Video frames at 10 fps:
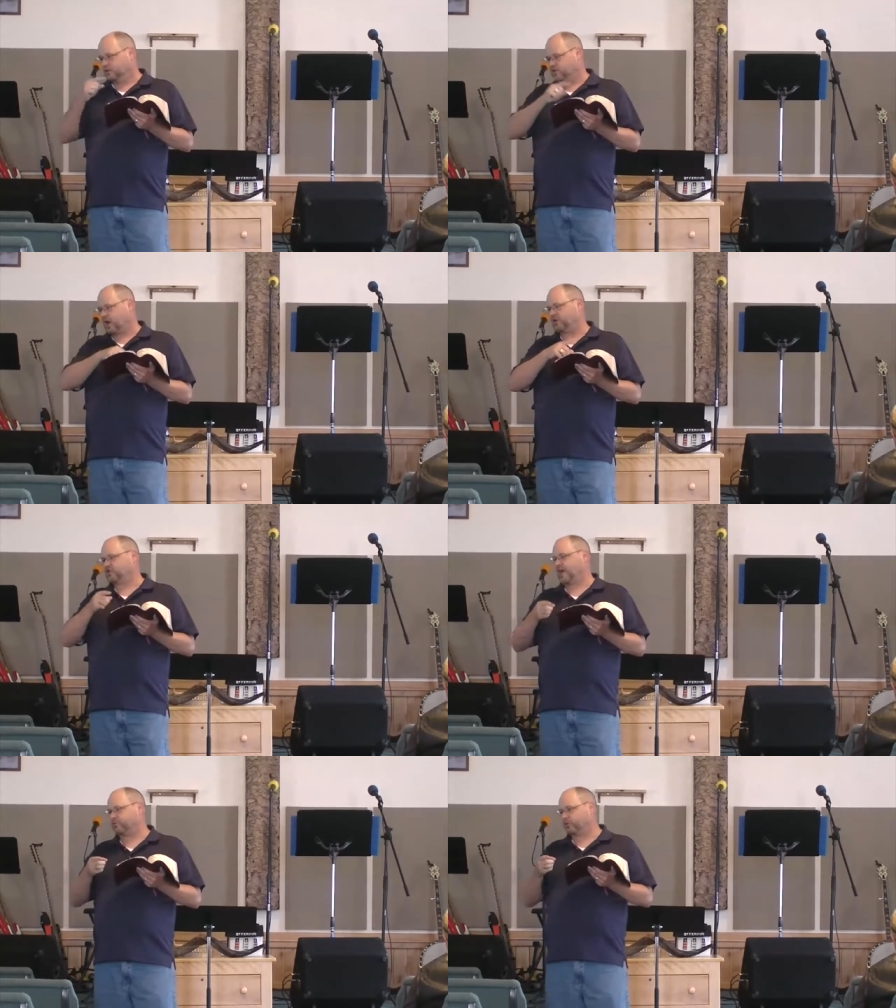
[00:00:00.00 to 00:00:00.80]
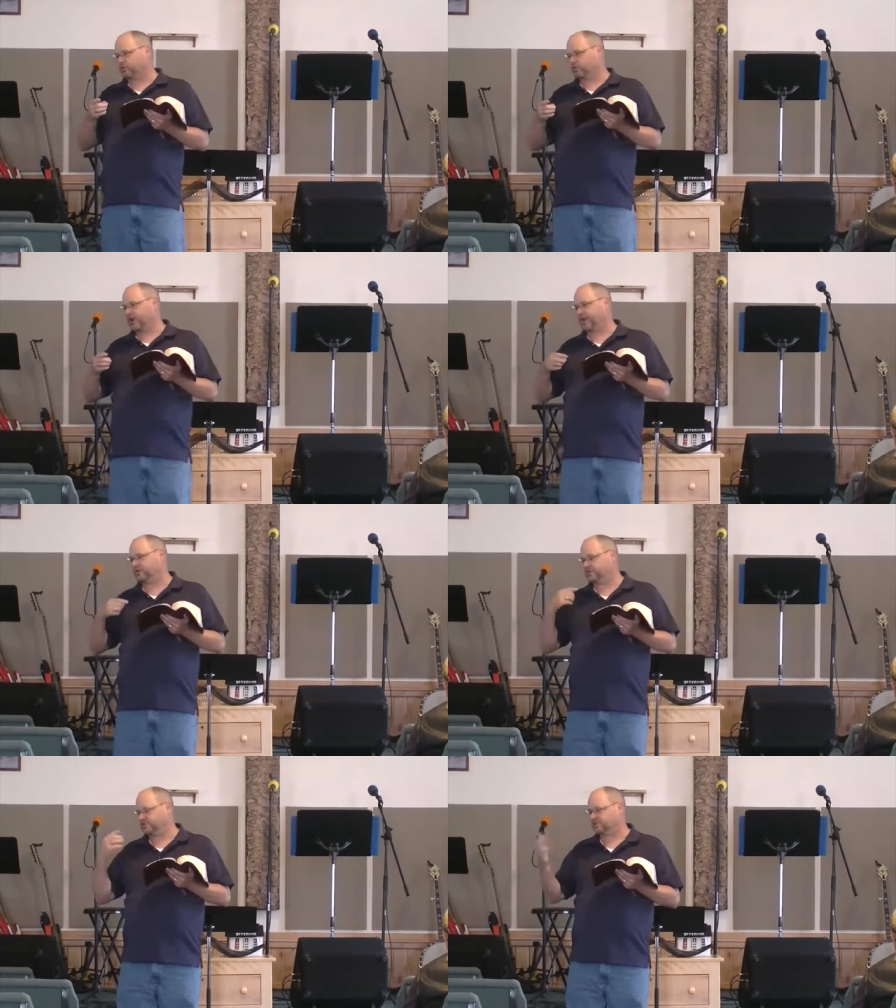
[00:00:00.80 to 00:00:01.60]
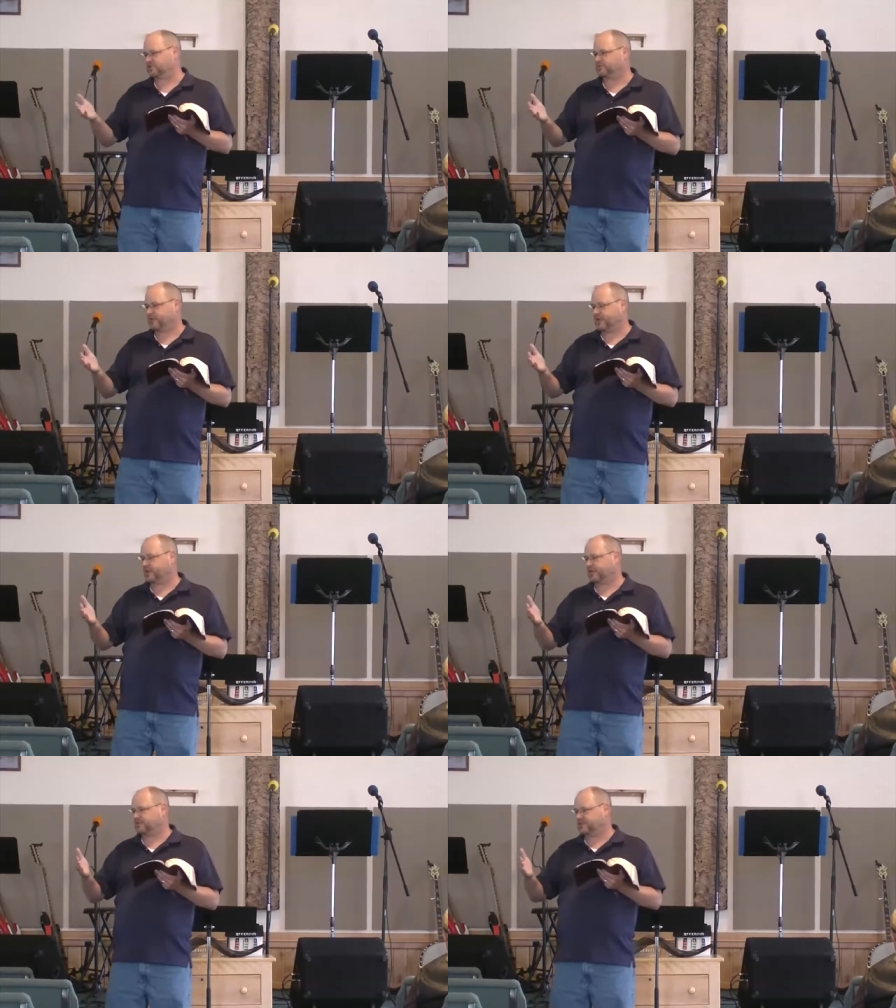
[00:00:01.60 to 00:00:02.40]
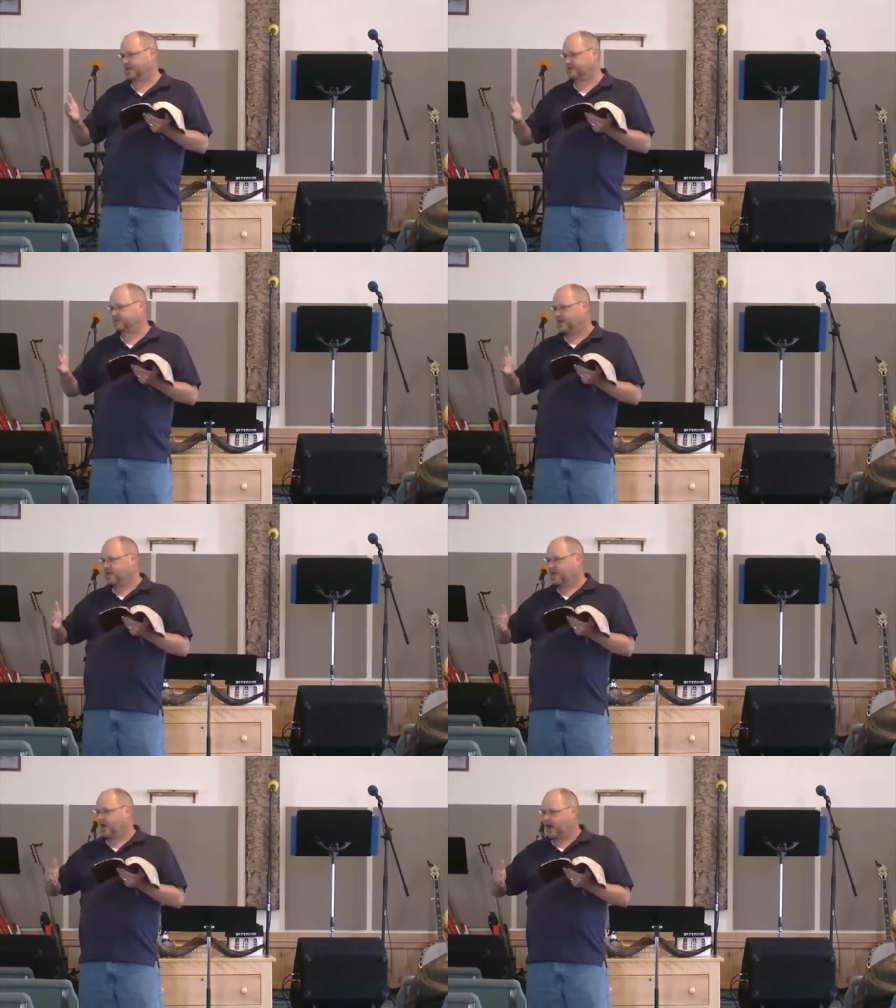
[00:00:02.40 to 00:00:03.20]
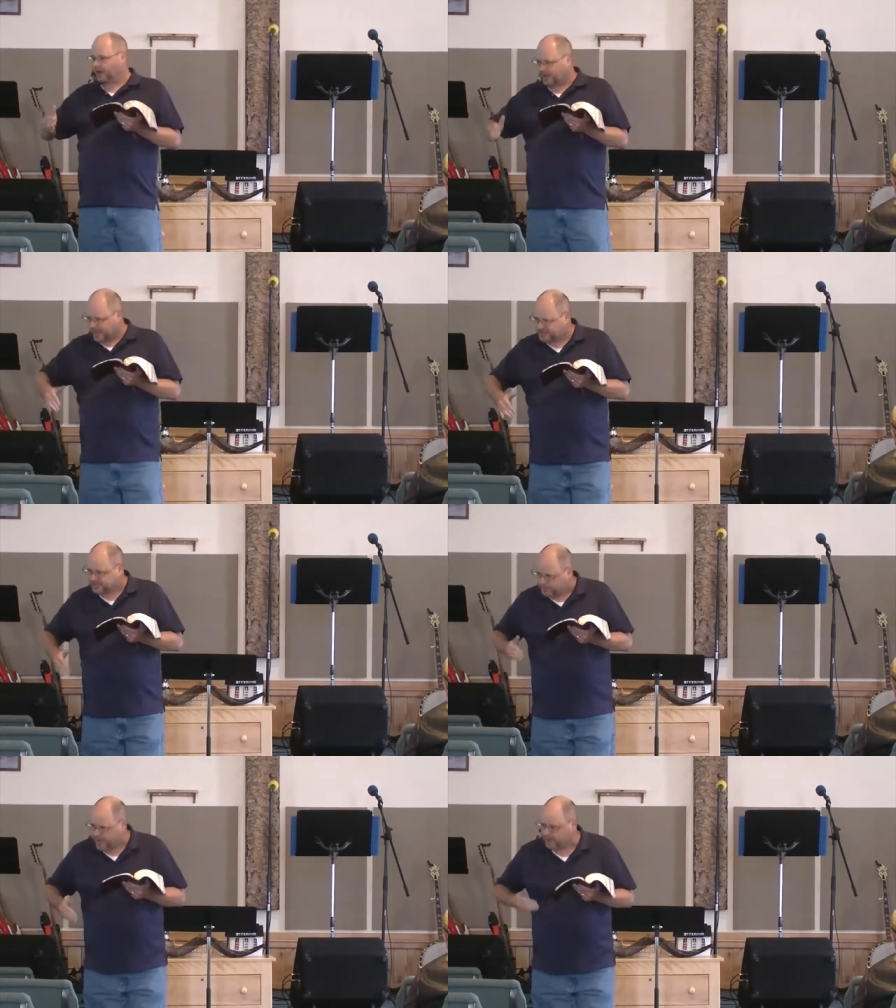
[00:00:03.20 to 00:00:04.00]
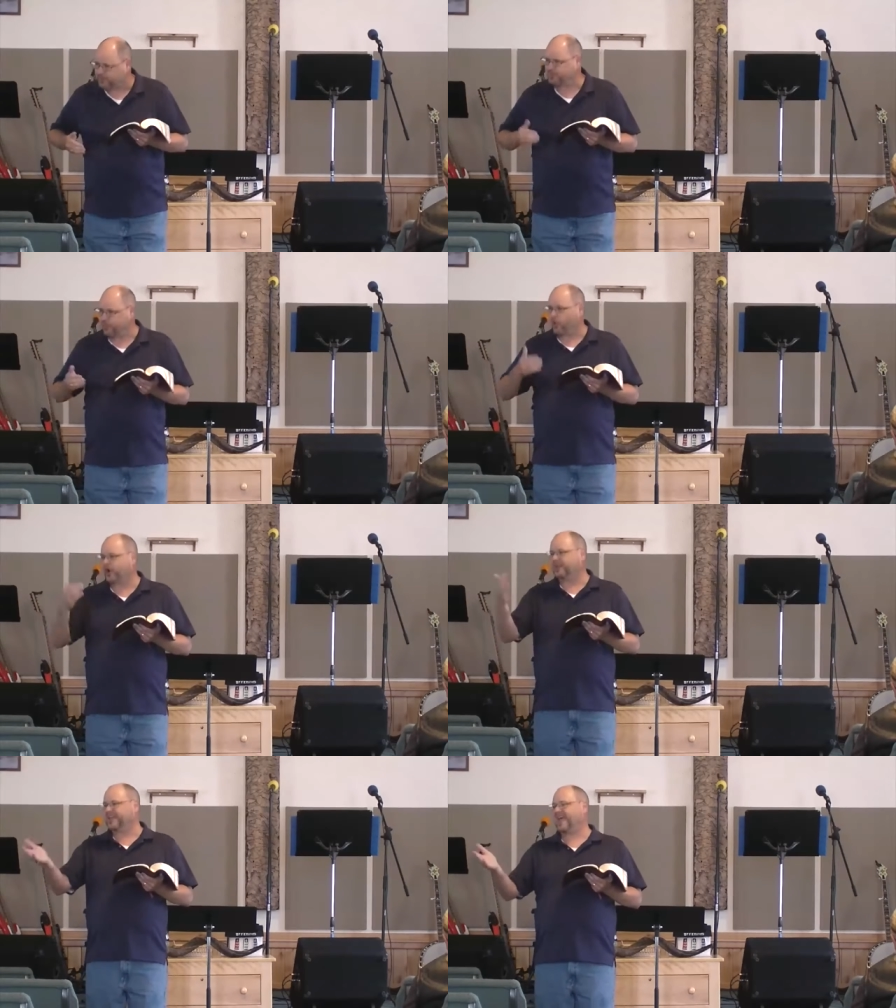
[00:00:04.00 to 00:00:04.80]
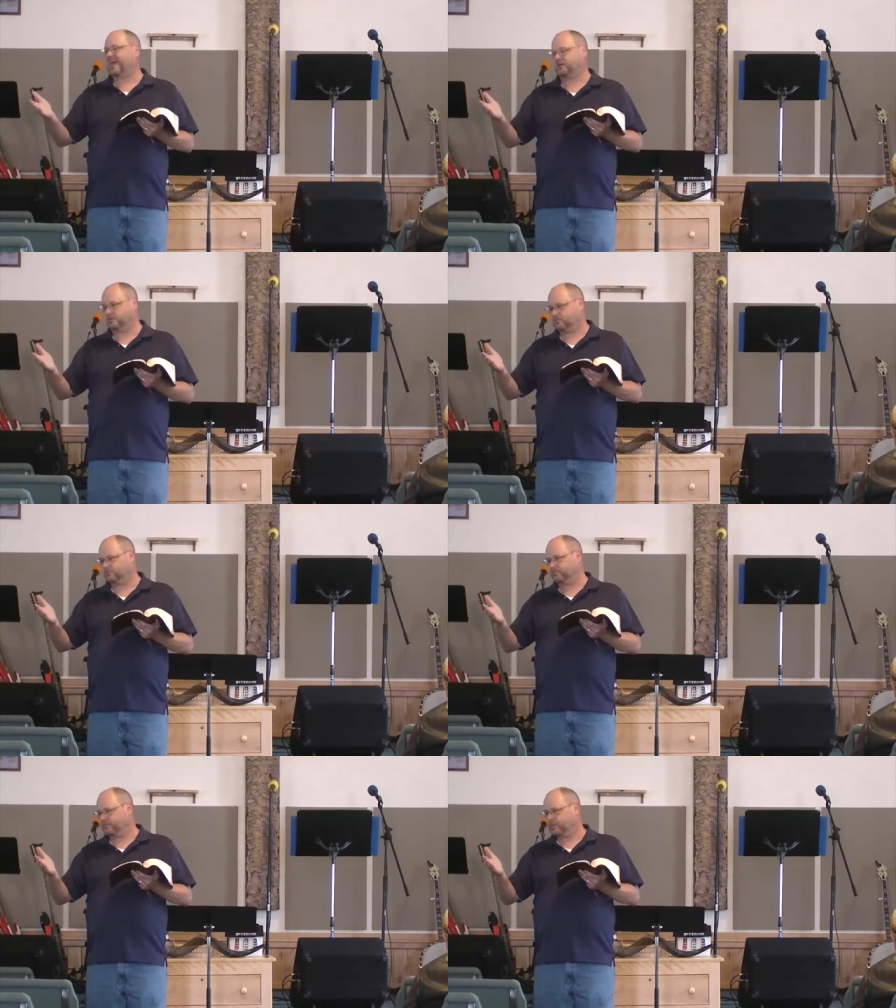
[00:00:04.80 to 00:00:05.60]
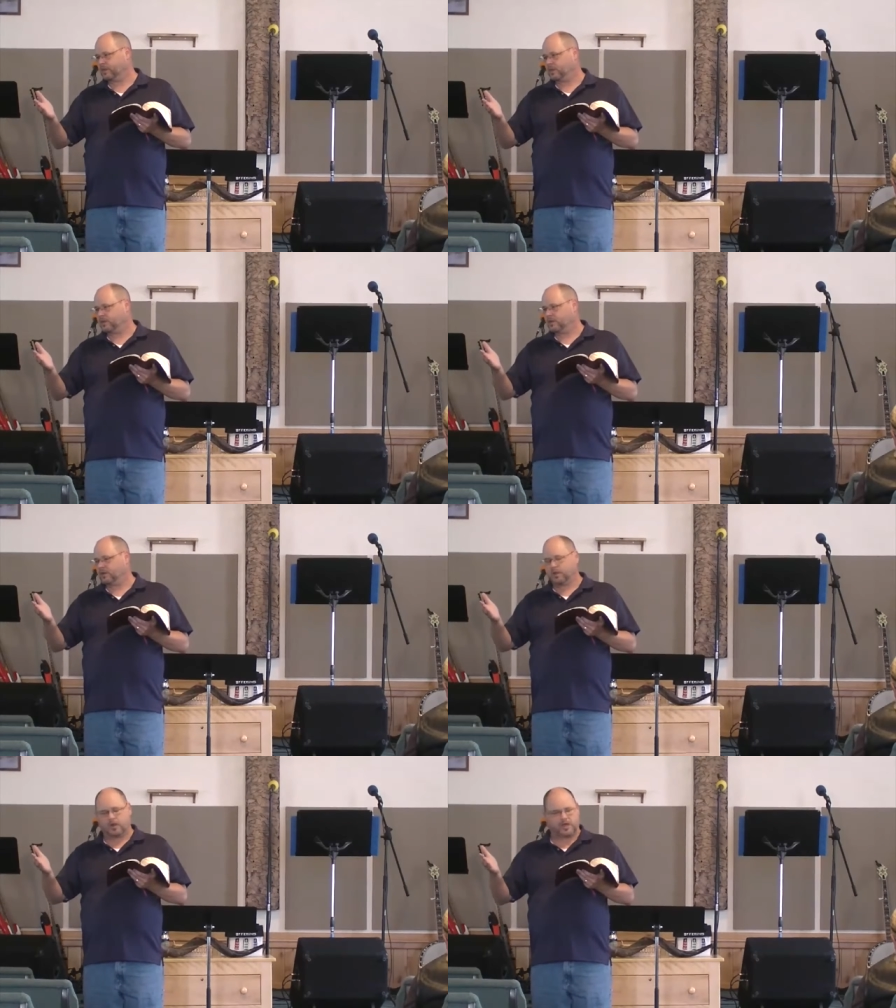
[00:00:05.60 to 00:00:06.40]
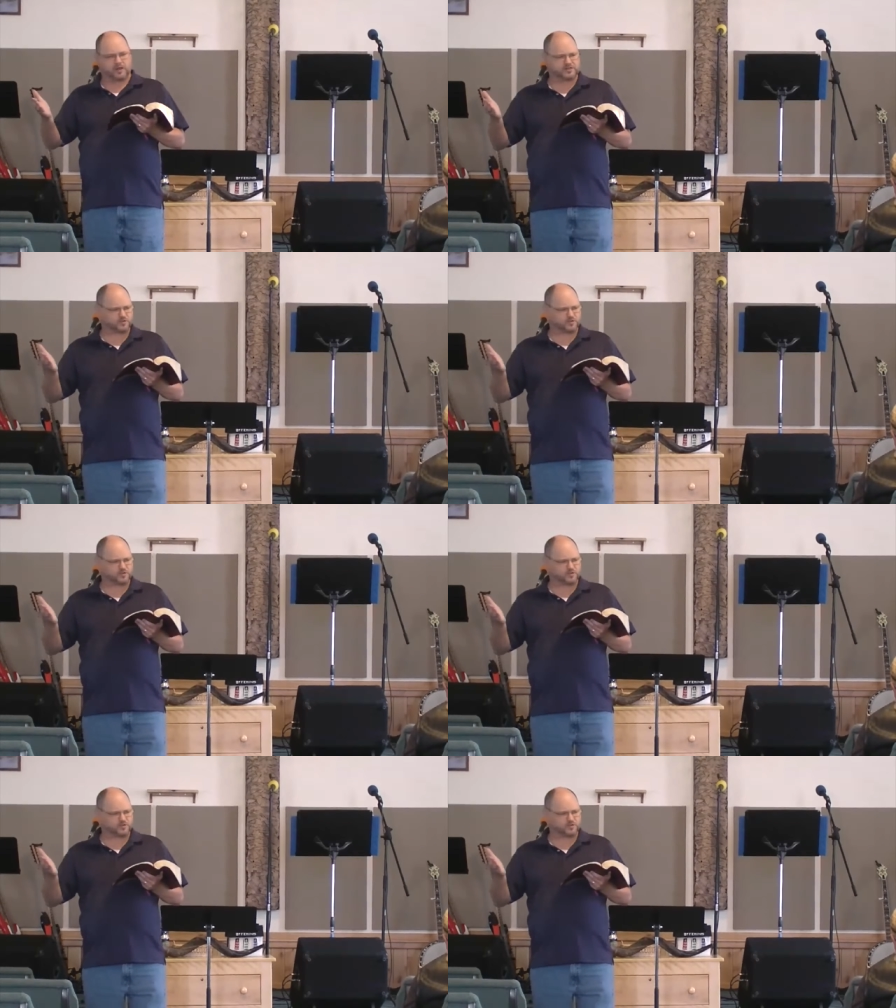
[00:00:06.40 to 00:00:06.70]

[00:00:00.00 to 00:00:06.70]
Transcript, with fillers: John chapter 3, Jesus is speaking. He says, unless a man be born again. And I